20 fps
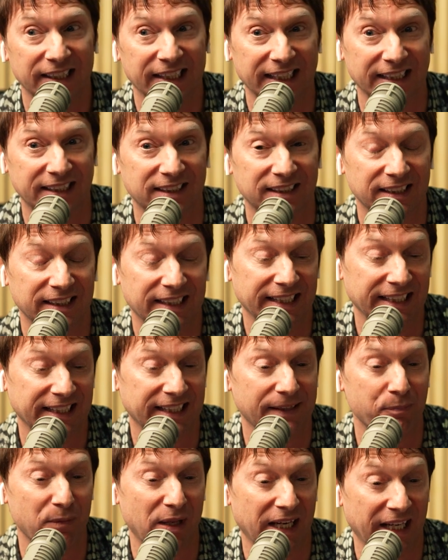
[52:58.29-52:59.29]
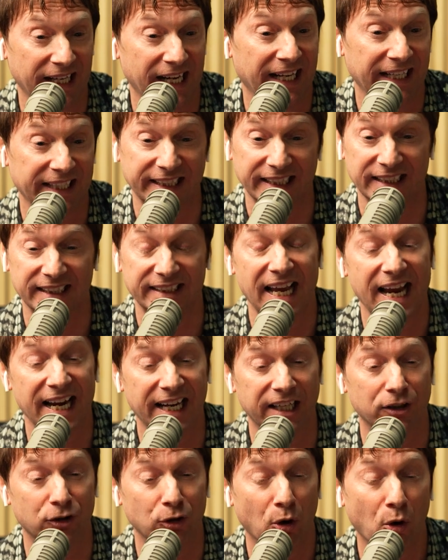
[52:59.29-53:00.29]
it's it and, it can
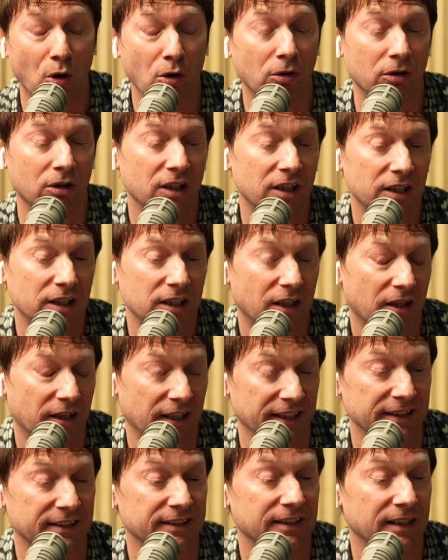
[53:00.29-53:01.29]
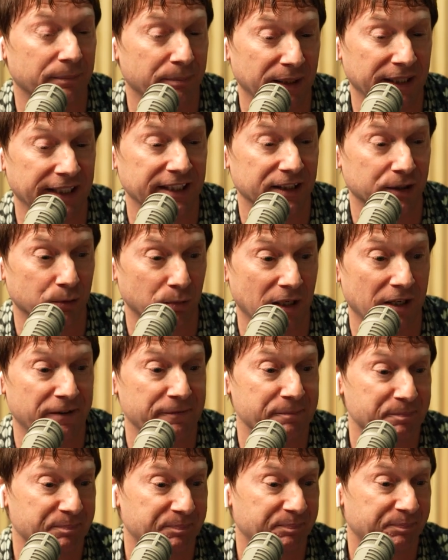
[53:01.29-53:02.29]
take a toll on somebody as well